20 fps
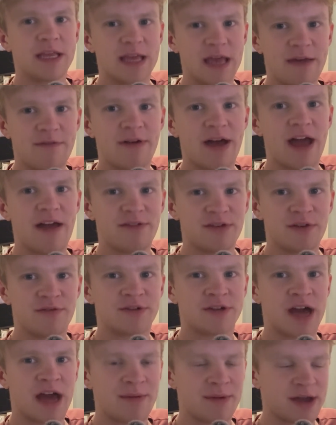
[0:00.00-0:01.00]
if I have enough
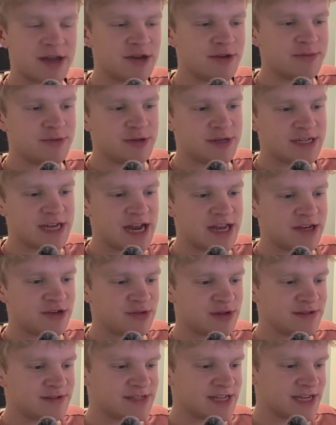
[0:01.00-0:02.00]
time, I can do between 10 and
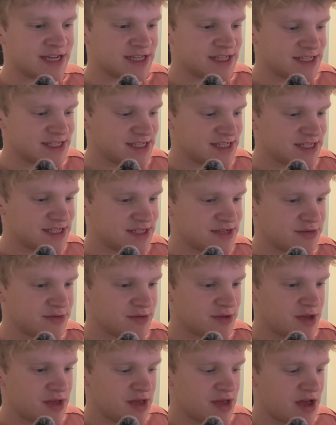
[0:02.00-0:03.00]
12 seconds.
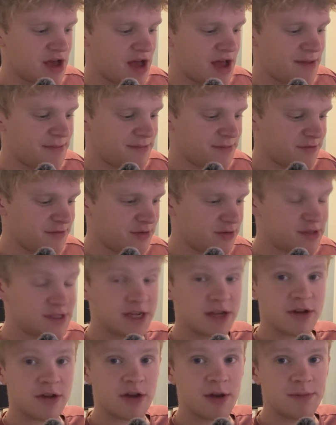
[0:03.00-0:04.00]
So I'm
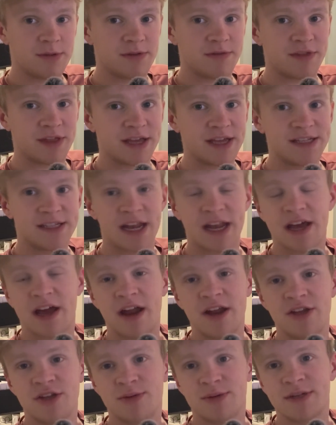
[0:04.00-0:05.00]
focusing on a couple of things, and I
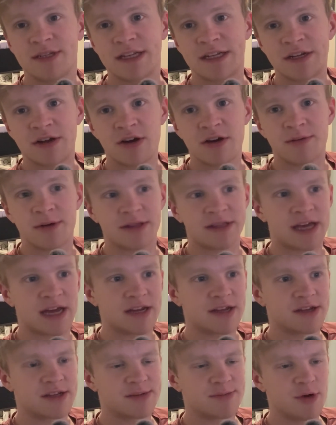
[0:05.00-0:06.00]
kind of just wanted to talk about
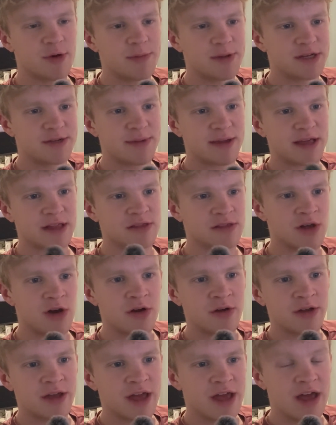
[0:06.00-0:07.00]
that because I'm hoping to make a
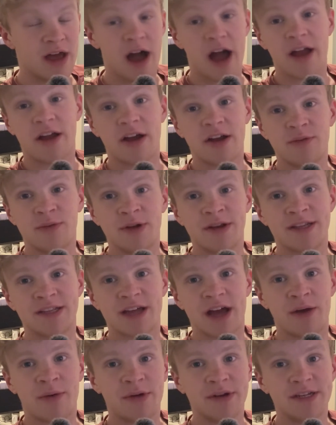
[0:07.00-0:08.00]
log. I
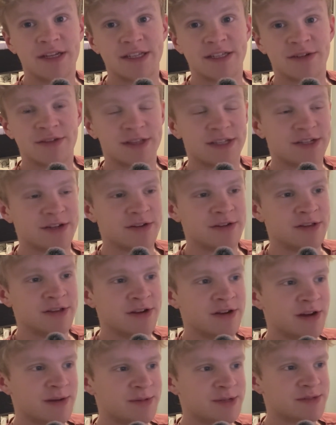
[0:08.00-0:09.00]
wanted to start this
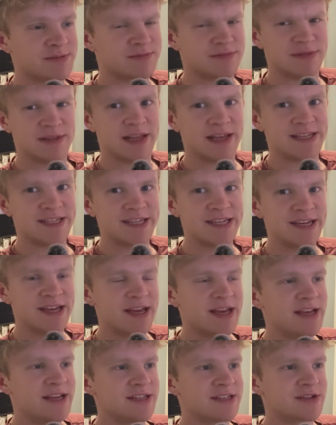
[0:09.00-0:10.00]
earlier. I'm just lazy.
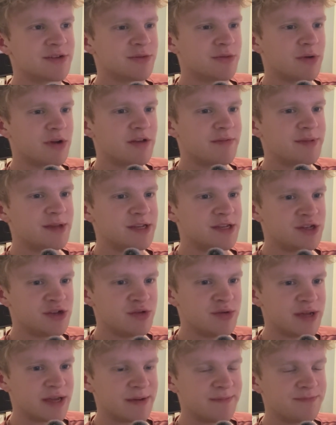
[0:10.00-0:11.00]
So what I've been
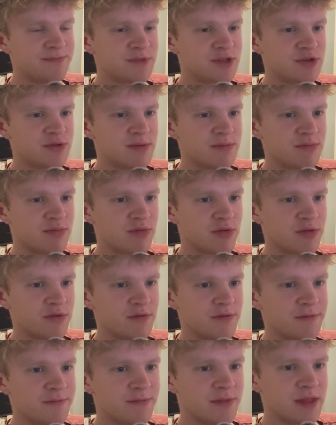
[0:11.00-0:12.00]
doing to improve